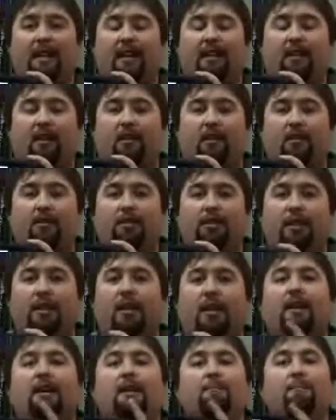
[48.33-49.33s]
technology
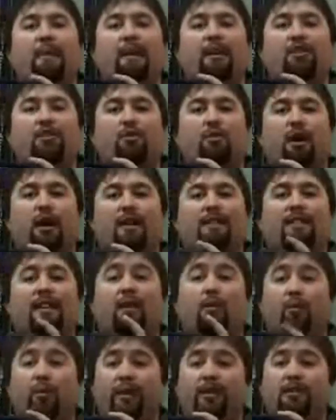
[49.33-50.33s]
miniaturized
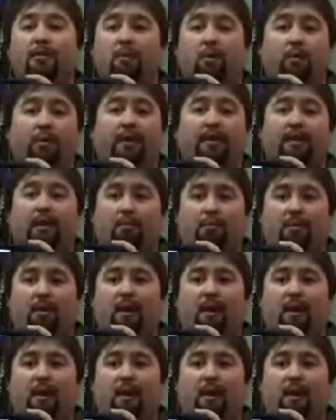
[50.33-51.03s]
at a reasonable retail